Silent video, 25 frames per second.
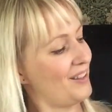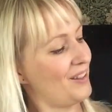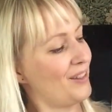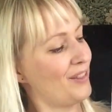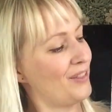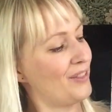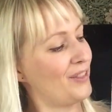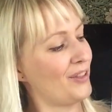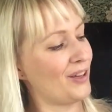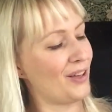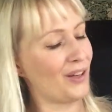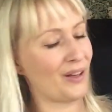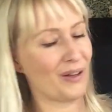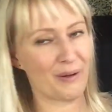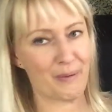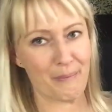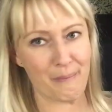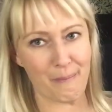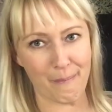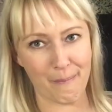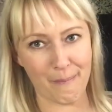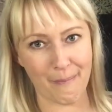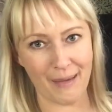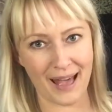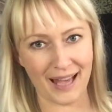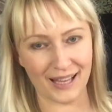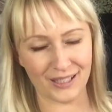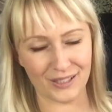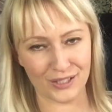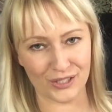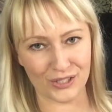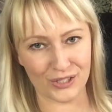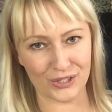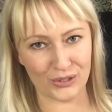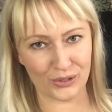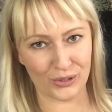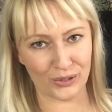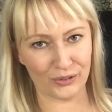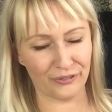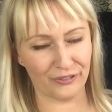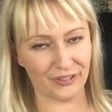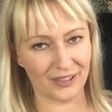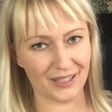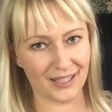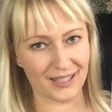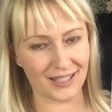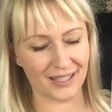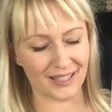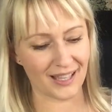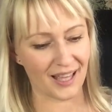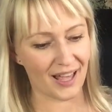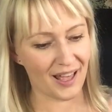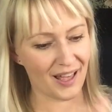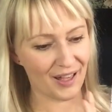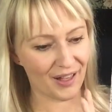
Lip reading: the matte surface,